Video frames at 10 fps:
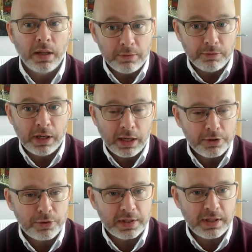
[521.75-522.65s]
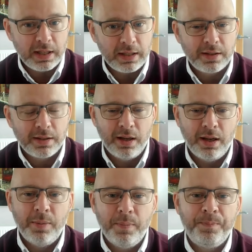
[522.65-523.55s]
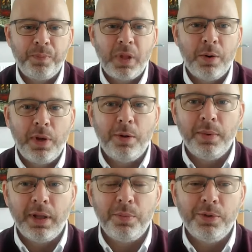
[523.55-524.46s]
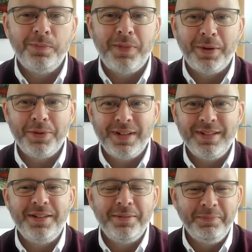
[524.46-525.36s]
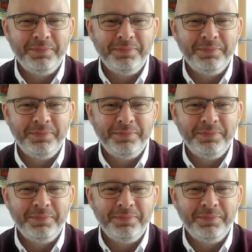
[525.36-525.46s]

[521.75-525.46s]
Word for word: real interest in that, um, and we hope that will that will continue.